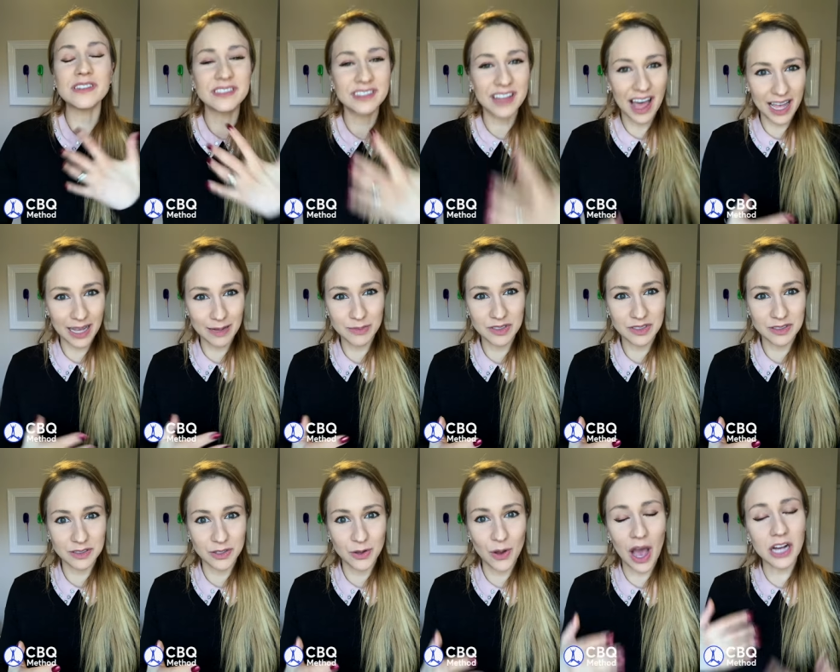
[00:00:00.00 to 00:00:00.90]
times
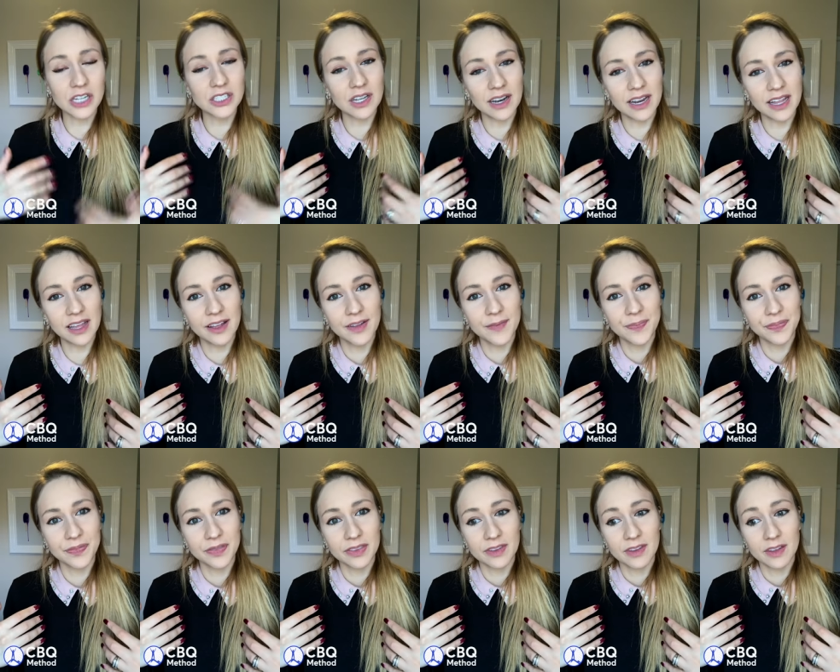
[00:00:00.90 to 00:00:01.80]
you actually
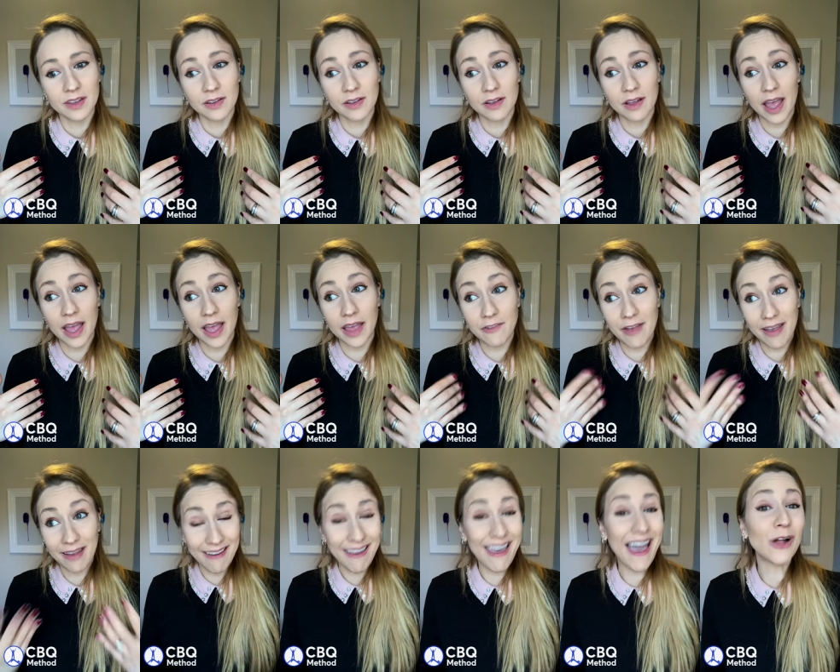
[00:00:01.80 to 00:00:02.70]

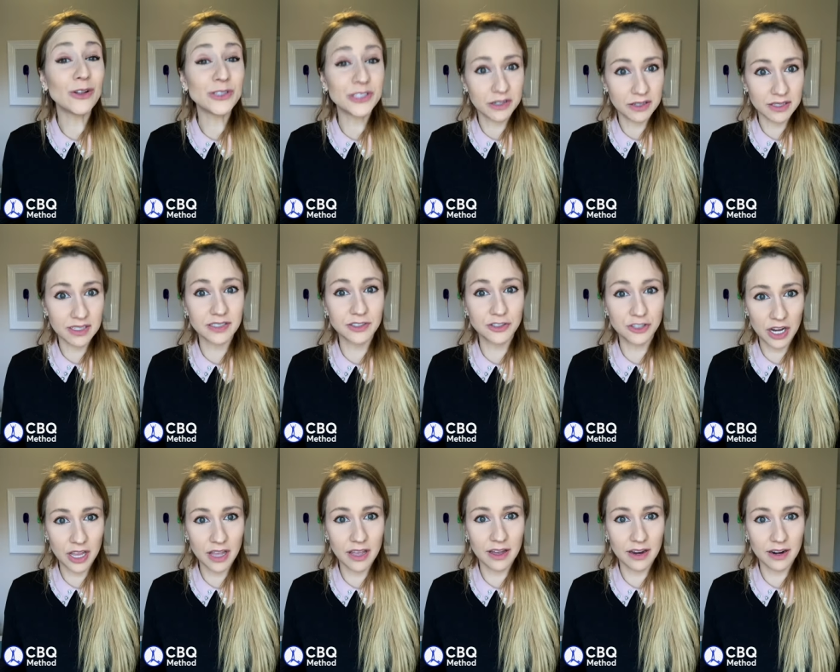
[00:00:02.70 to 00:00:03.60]
encounter this
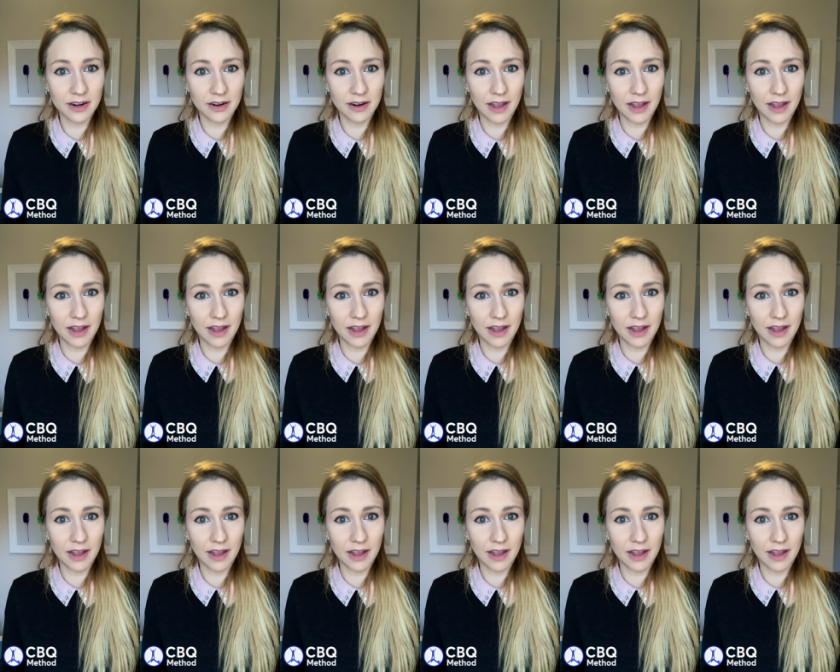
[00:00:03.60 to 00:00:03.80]
trigger